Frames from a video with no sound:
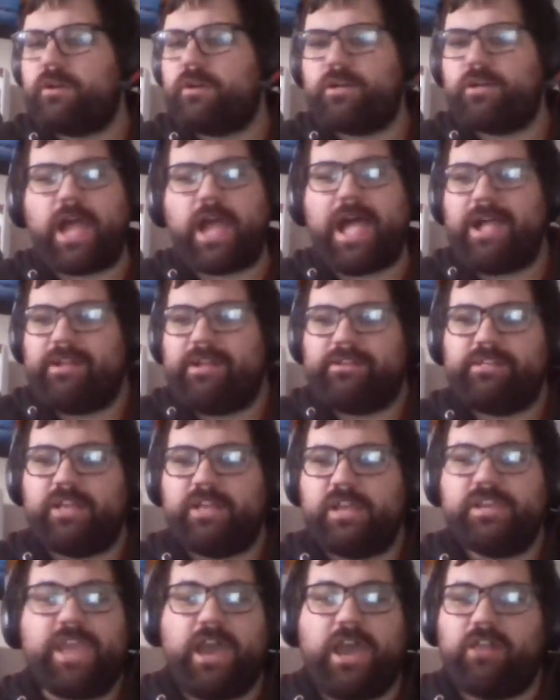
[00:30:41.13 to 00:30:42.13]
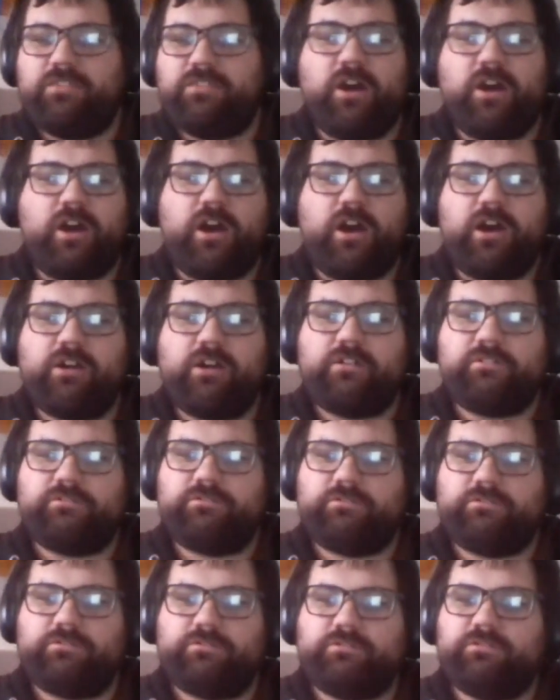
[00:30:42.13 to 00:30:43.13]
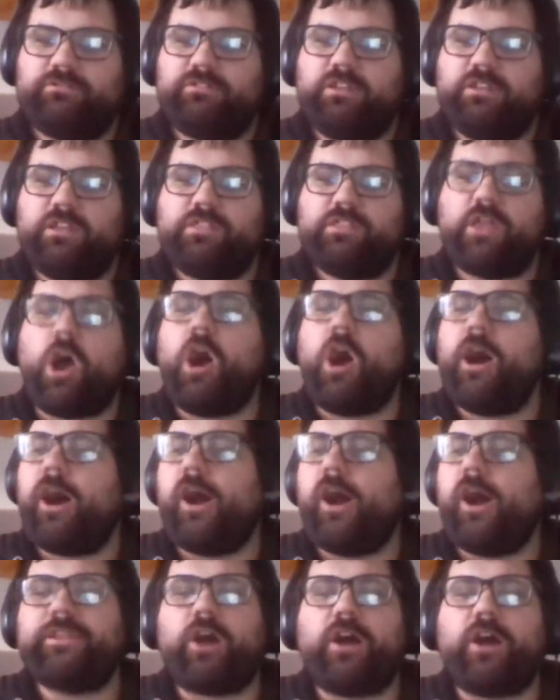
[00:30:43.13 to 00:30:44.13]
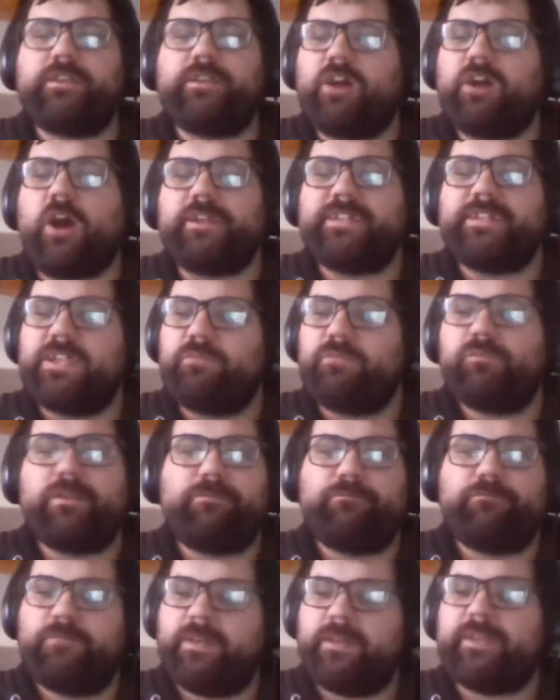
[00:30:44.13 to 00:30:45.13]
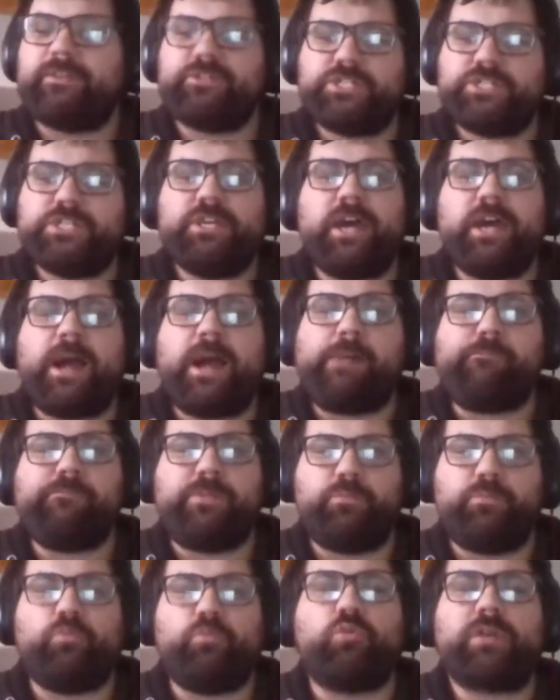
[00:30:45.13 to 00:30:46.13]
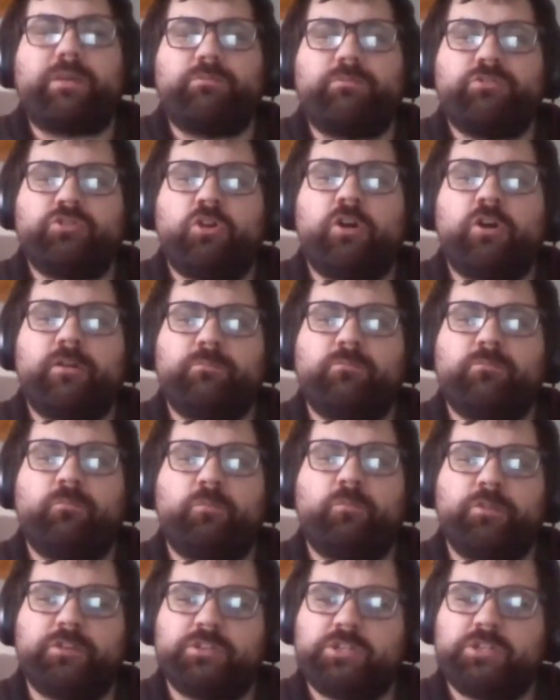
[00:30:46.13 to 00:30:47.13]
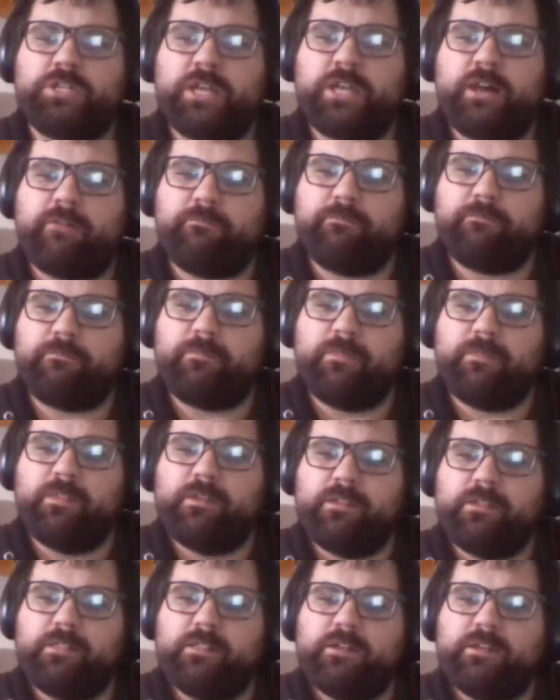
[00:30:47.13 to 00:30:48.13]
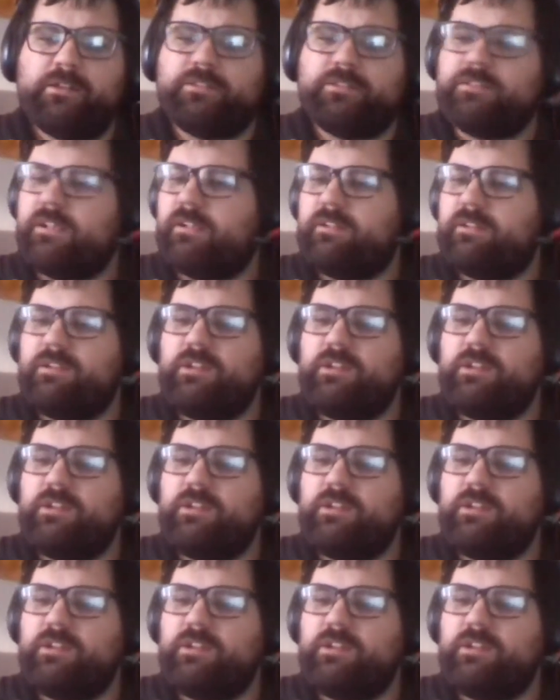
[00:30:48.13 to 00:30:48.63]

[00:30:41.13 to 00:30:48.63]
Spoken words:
If Hamill has one, she definitely. I definitely think there will come a time in which like